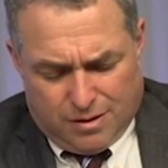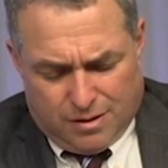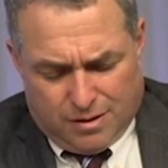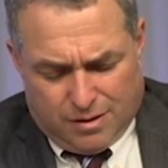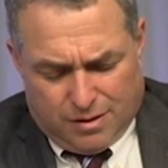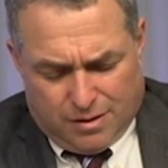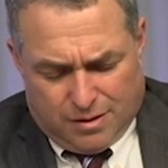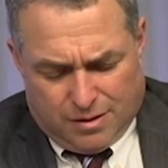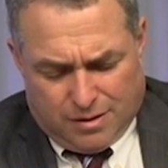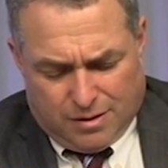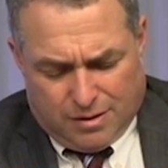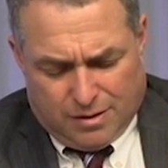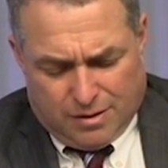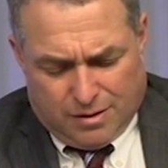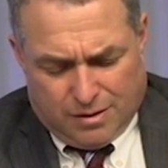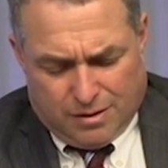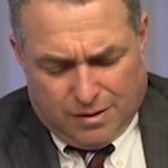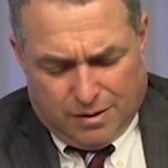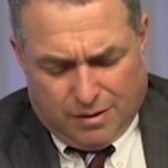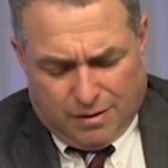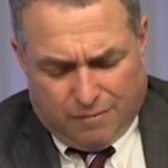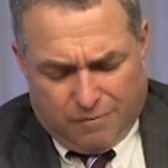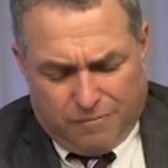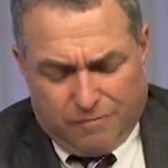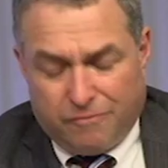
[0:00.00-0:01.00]

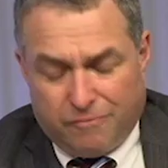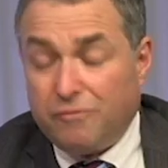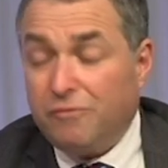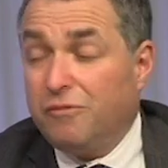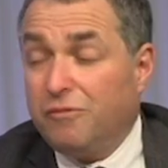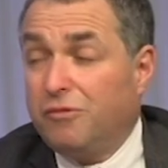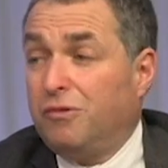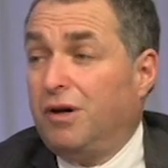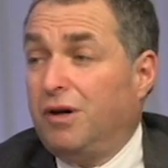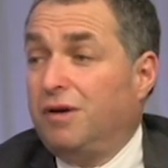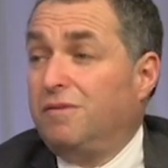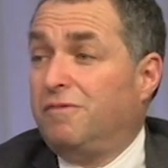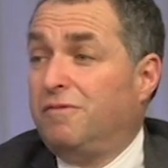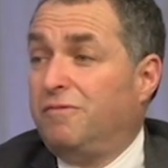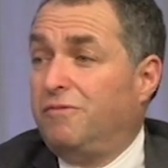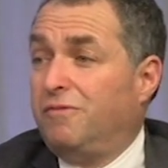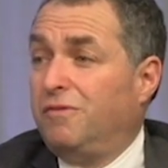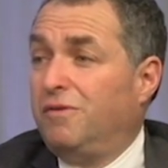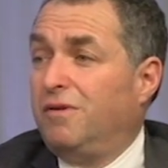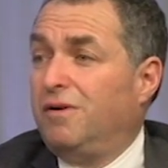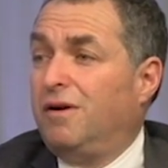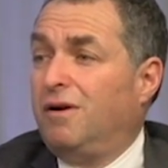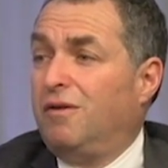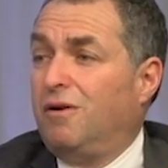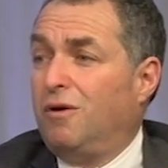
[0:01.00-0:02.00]
of threat
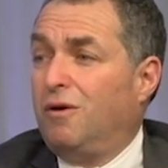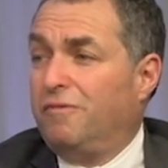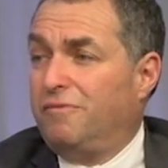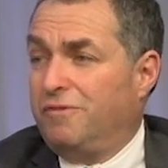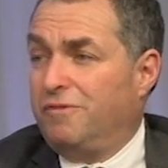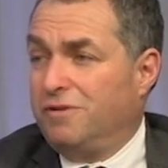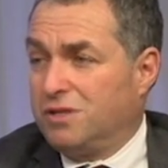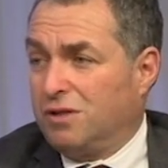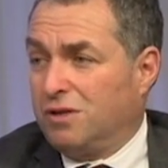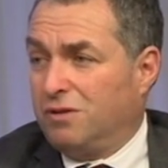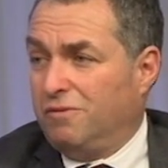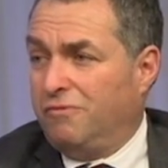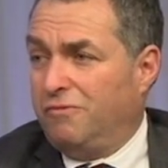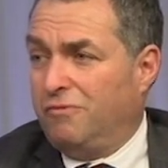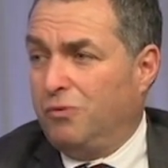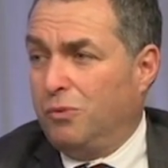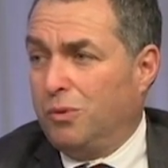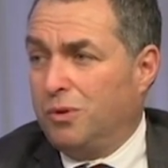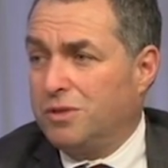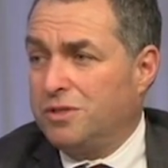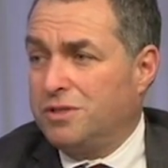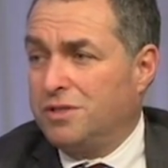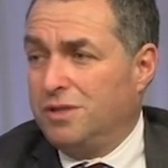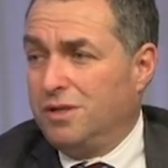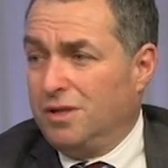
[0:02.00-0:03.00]
or physical
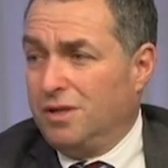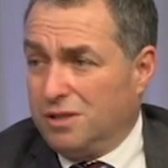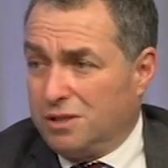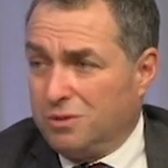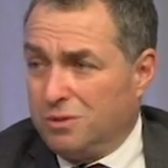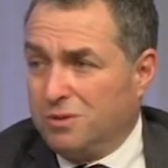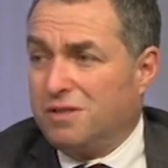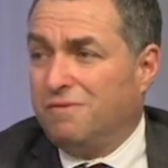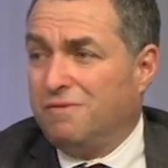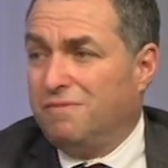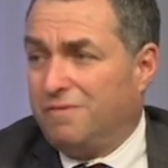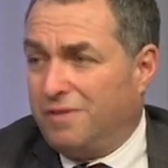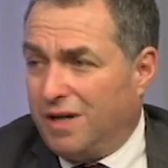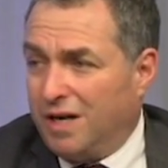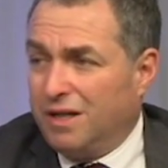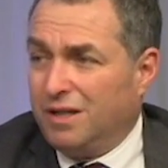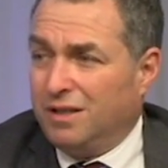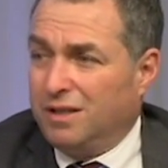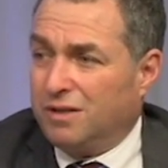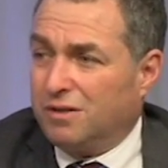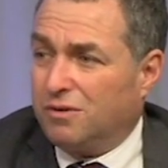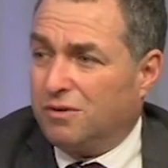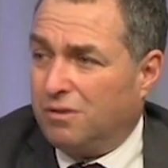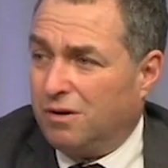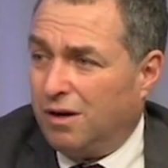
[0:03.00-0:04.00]
force. So it's a
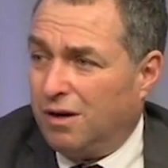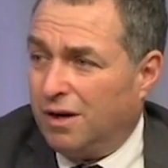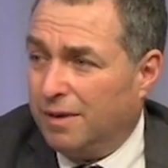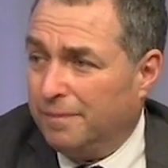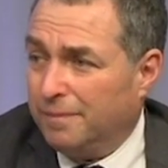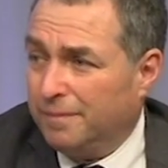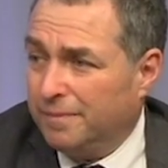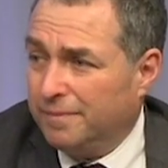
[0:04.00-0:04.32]
violent crime